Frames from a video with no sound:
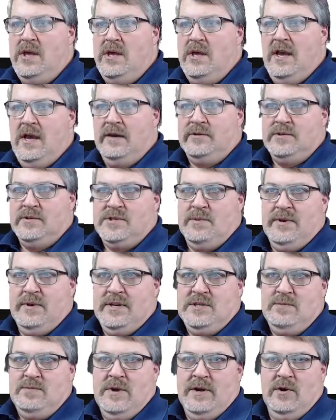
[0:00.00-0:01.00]
after somebody's
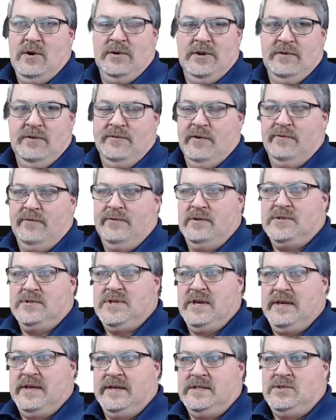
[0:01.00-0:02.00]
been on here for a few
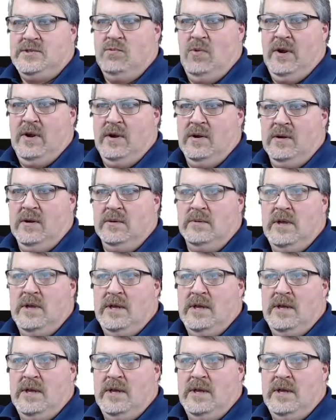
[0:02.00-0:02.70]
seconds, where